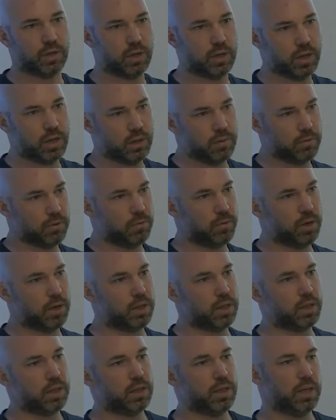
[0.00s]
But one of
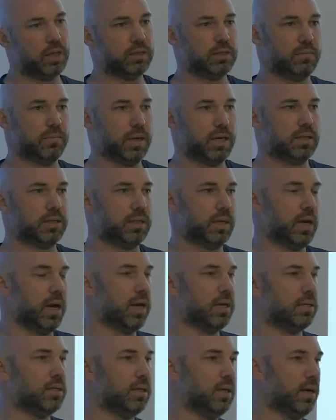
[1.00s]
the things that makes the
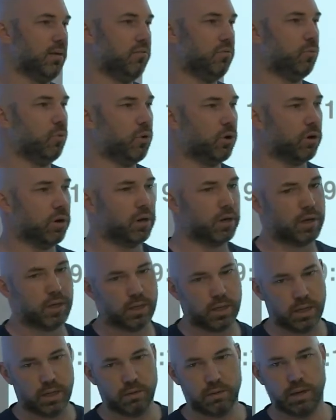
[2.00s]
IETF work and
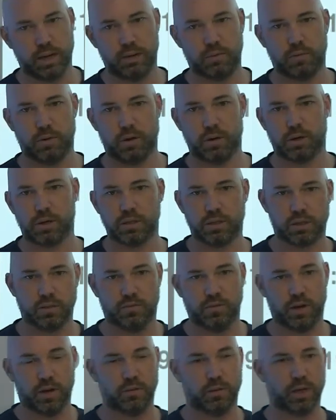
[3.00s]
the internet work is the
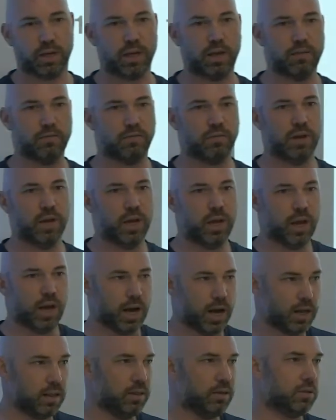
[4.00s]
following. If
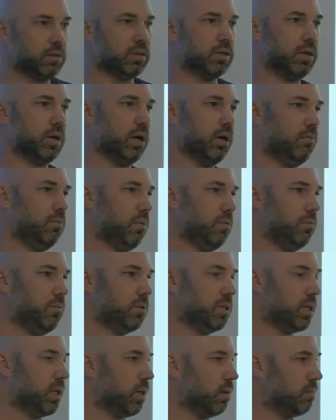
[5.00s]
I looked, when we were
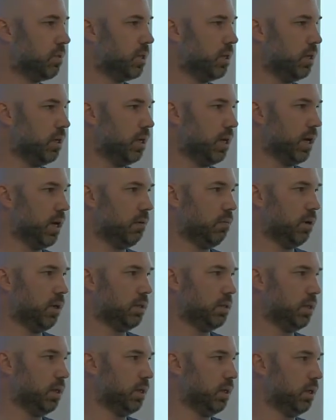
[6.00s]
setting up the EEA, I
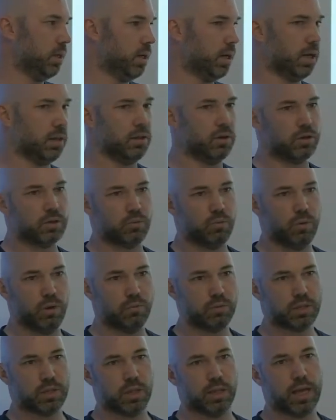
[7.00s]
went in and I looked, what
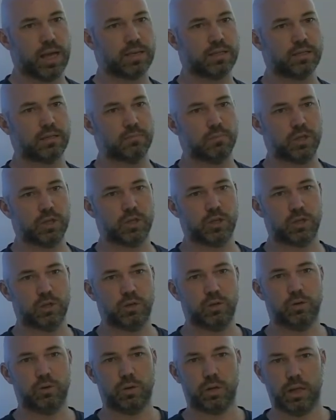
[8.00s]
was the last submission
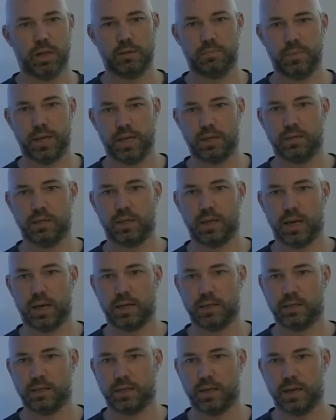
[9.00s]
Google had made to the
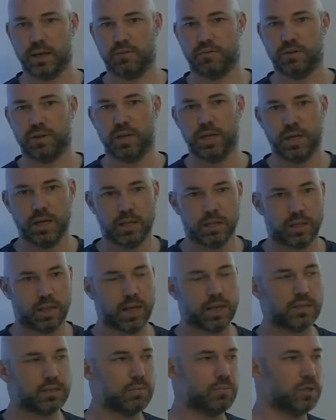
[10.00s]
IETF? The
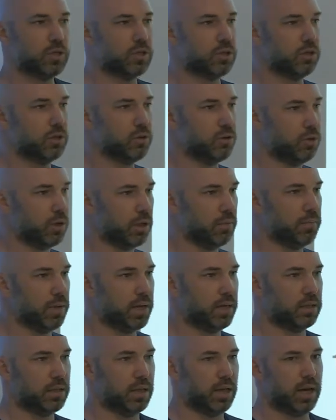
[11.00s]
last submission Google had
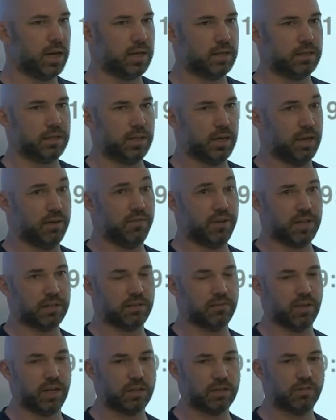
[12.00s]
made to the IETF as of
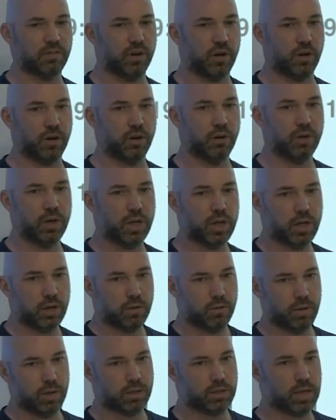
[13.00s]
last fall
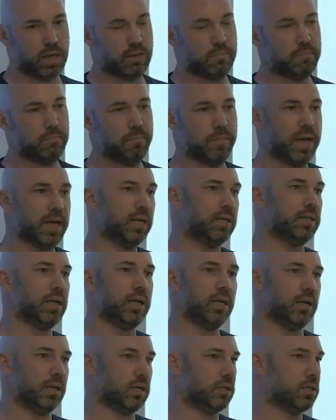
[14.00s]
was a metadata
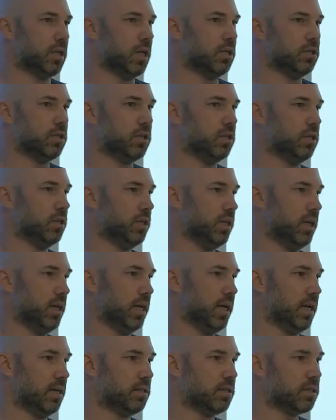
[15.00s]
extension to
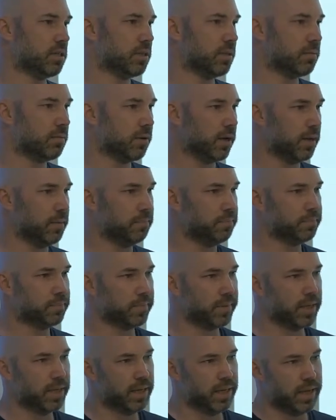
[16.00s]
DNS, right?
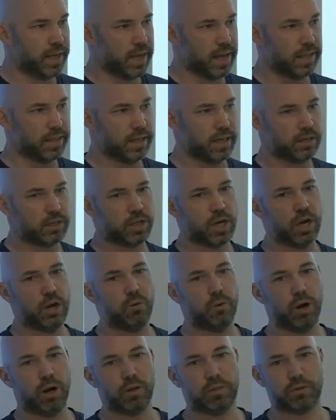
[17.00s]
And they had
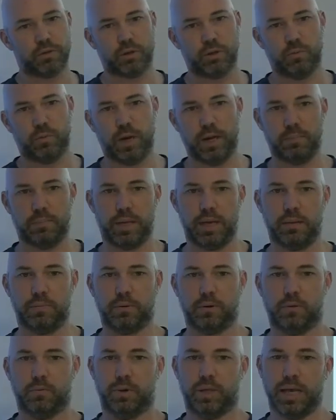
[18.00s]
co-authored the white
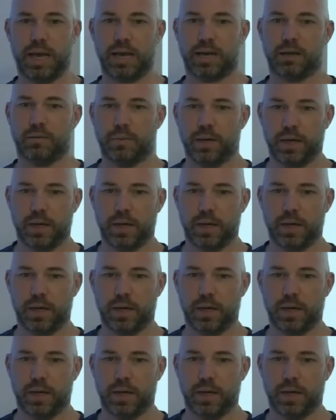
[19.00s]
paper with Akamai.